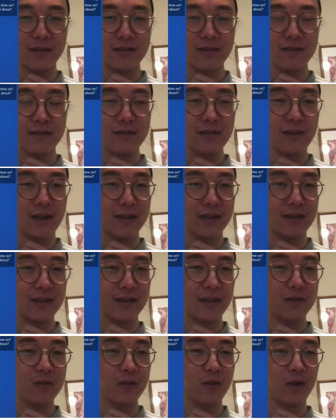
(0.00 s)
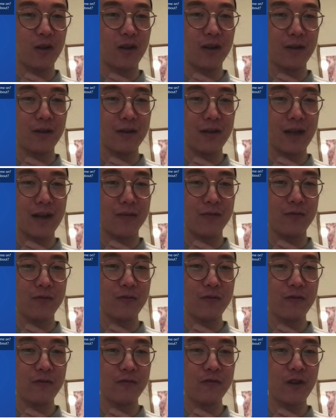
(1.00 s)
I get to learn a lot of
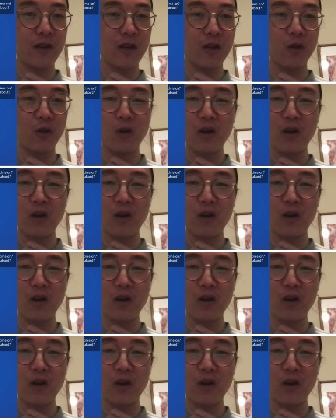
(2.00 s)
funny corner